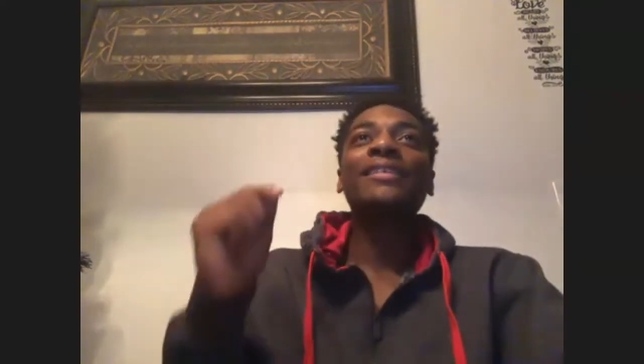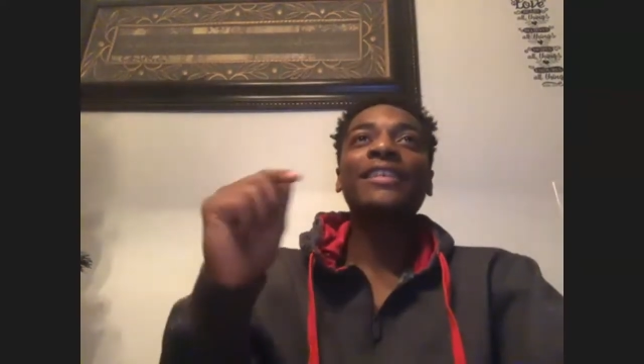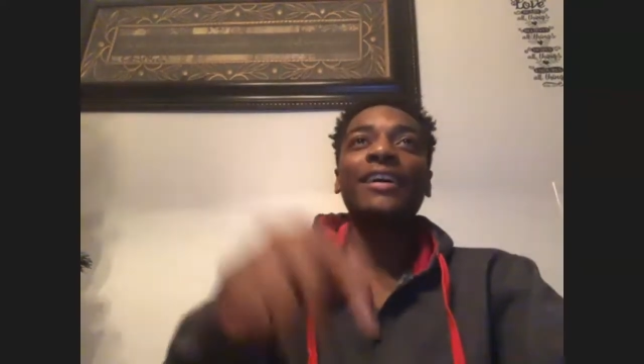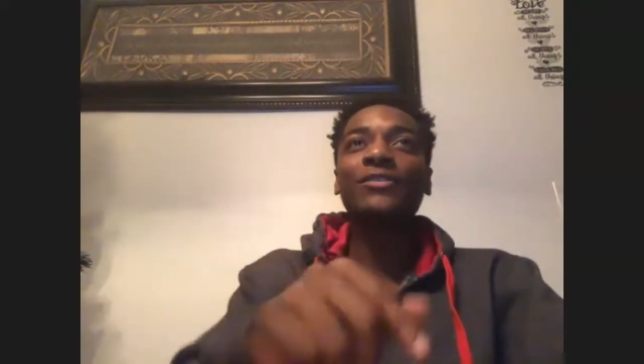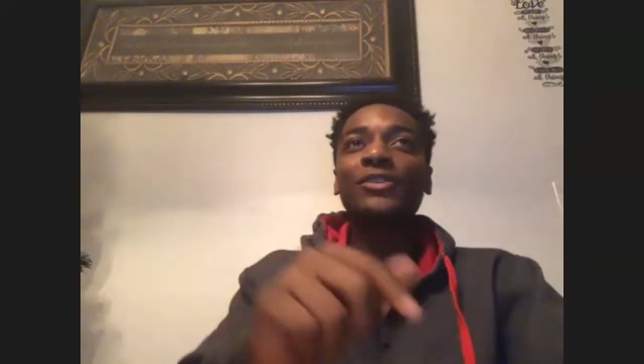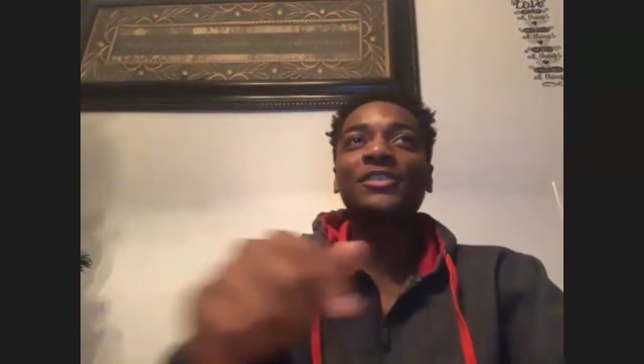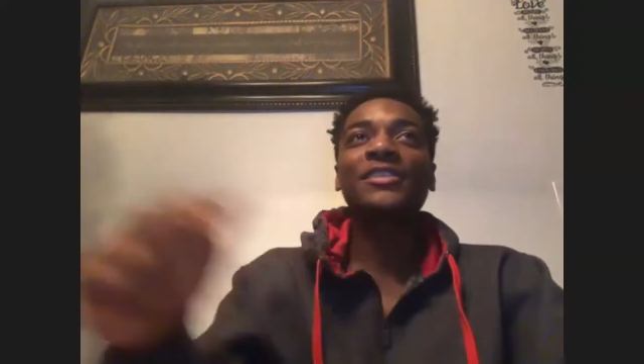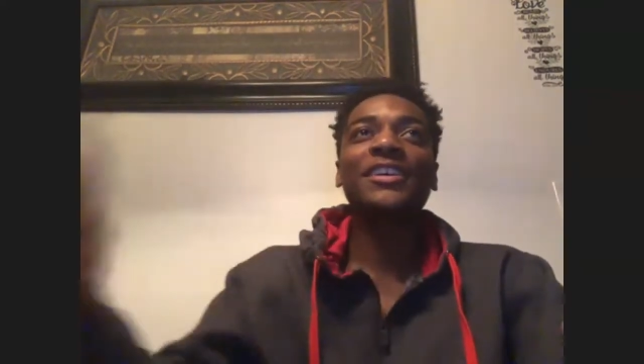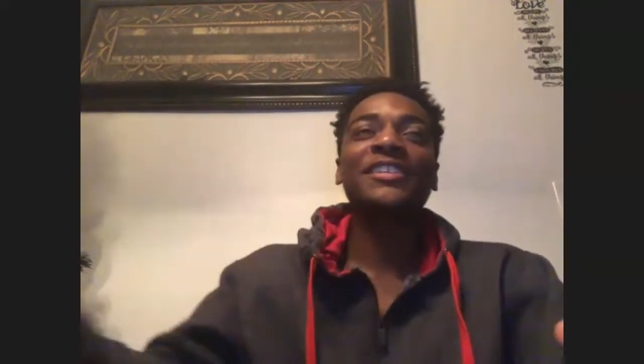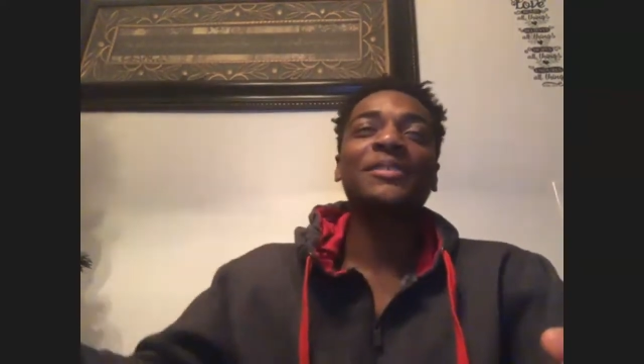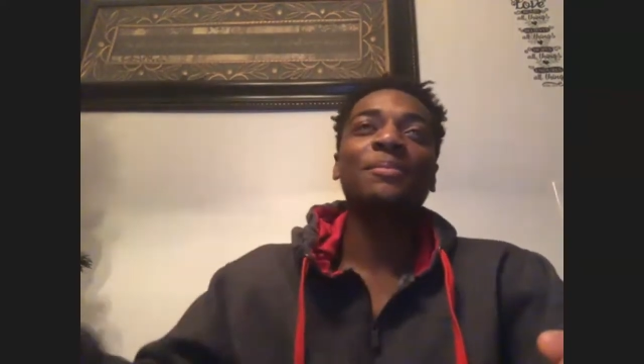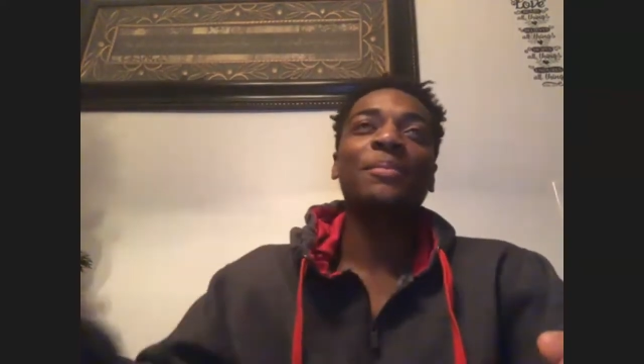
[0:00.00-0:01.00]
never
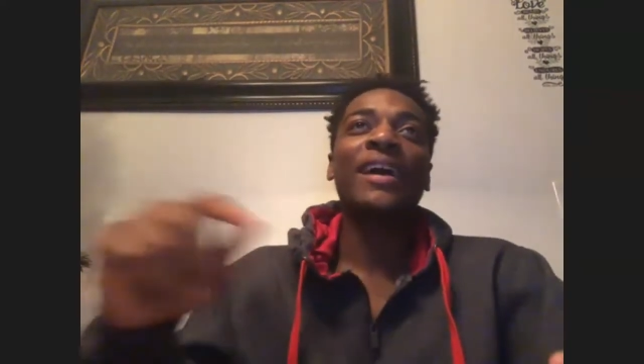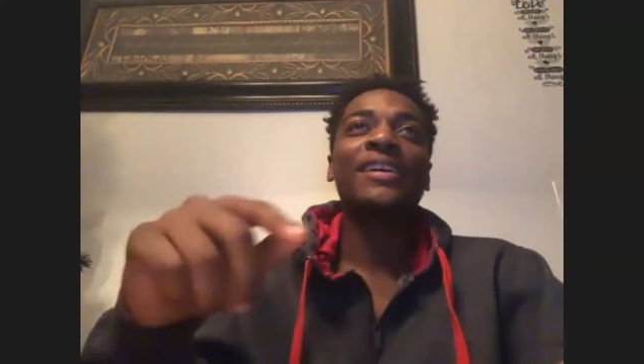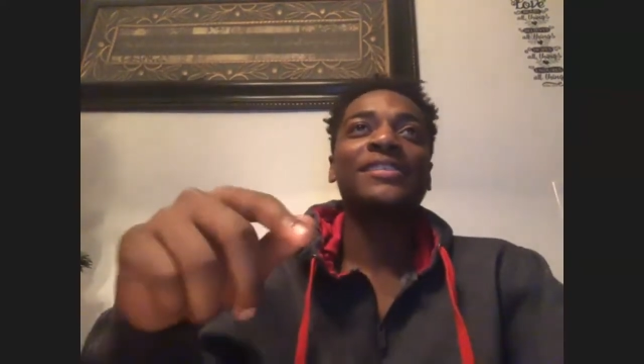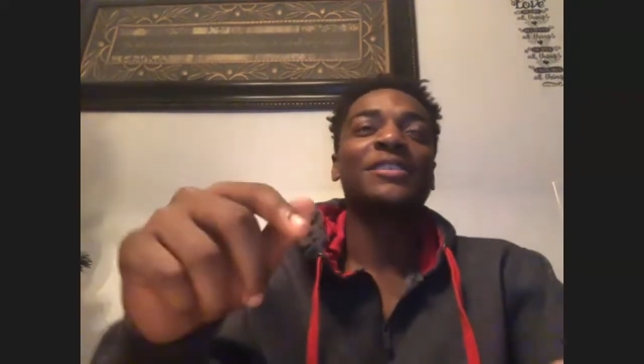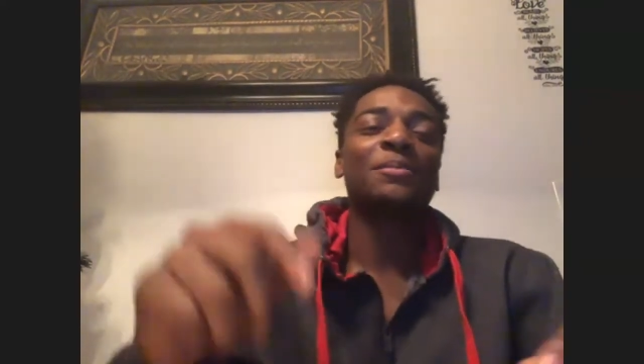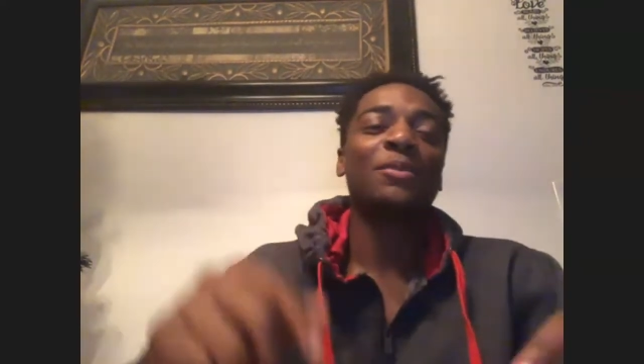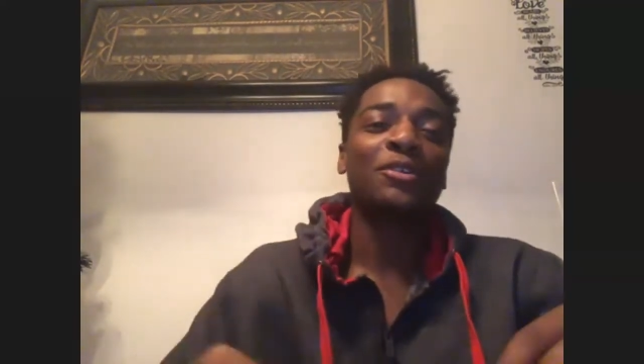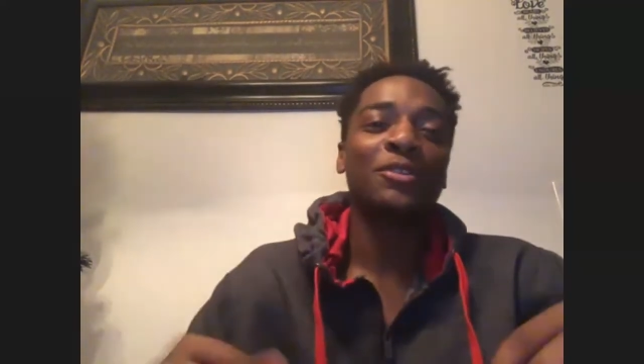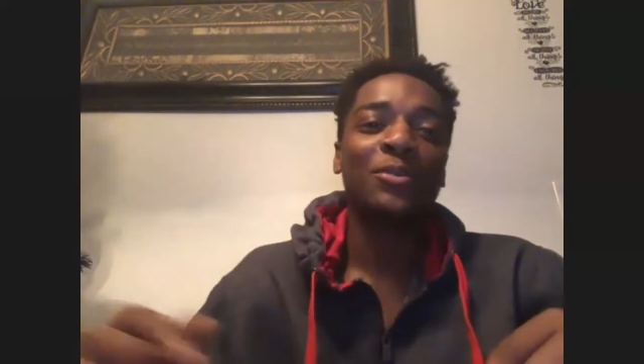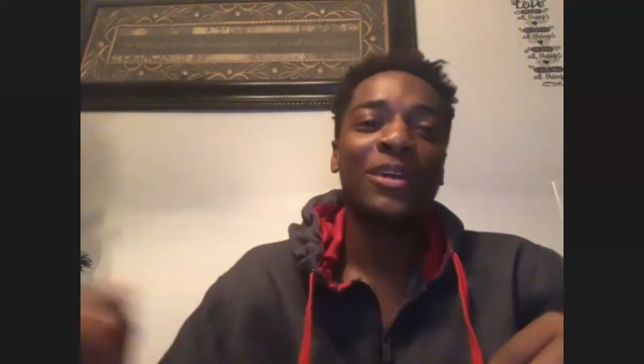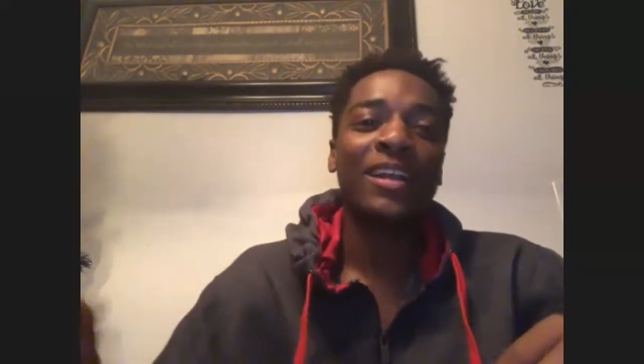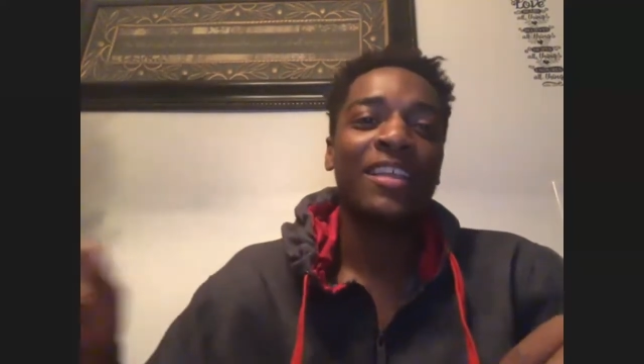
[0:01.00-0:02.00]
studied basketball the
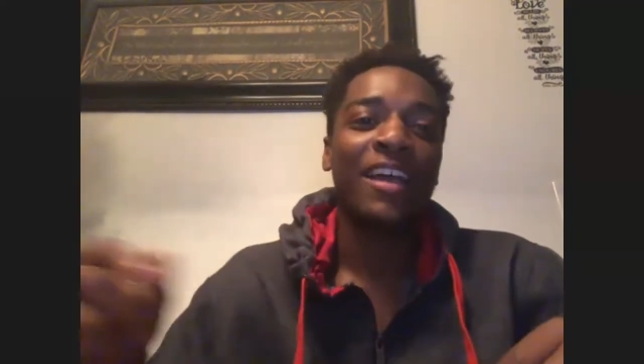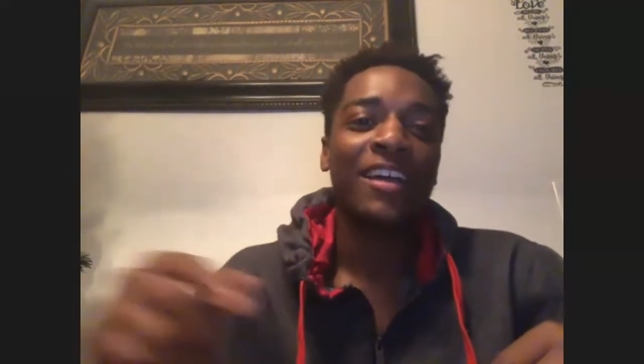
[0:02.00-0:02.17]
way that